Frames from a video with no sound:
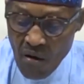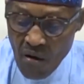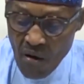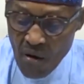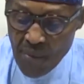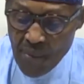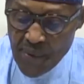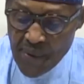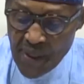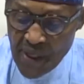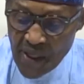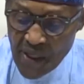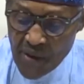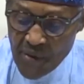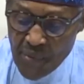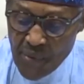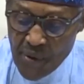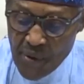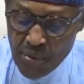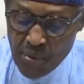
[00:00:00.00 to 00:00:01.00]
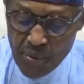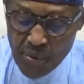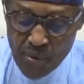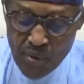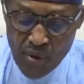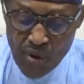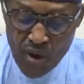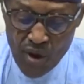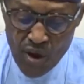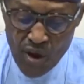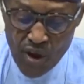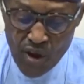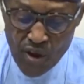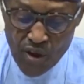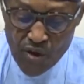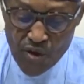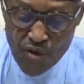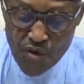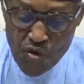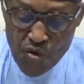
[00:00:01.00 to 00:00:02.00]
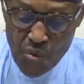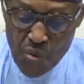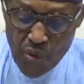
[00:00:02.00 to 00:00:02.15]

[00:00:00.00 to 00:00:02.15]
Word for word: of young people into